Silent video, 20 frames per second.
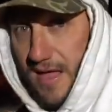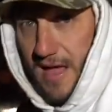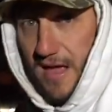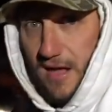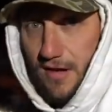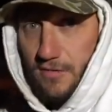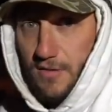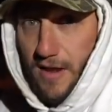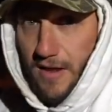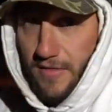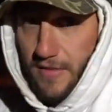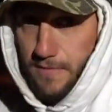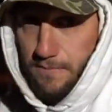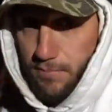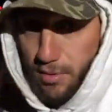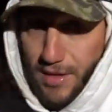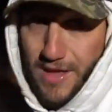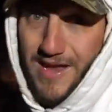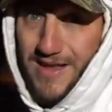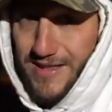down and then
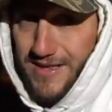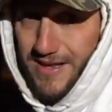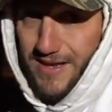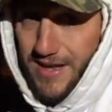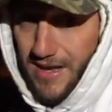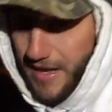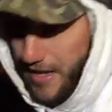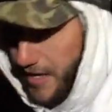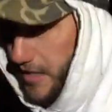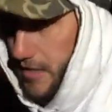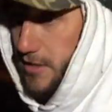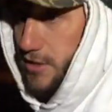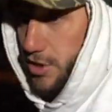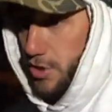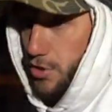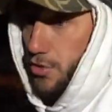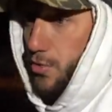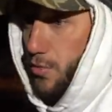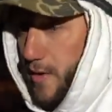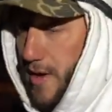planted
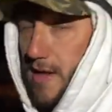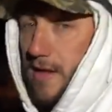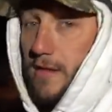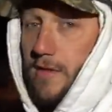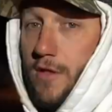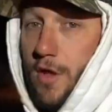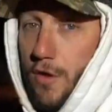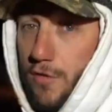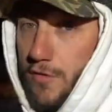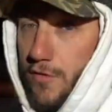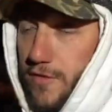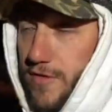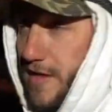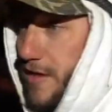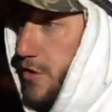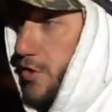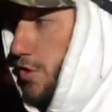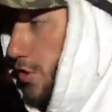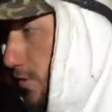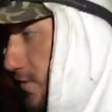into wheat. Those are
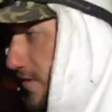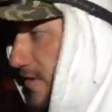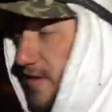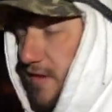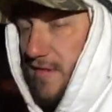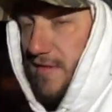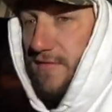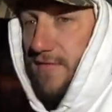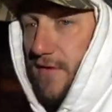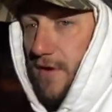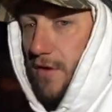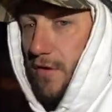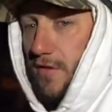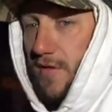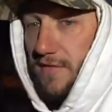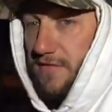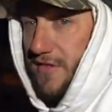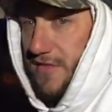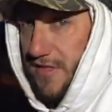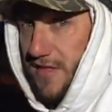the juiciest fields
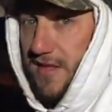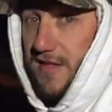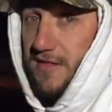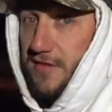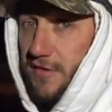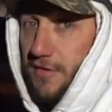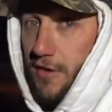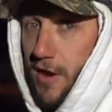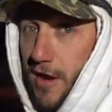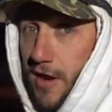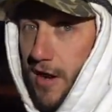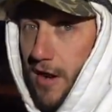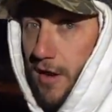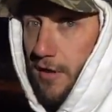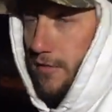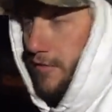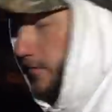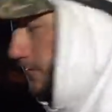of the season right now.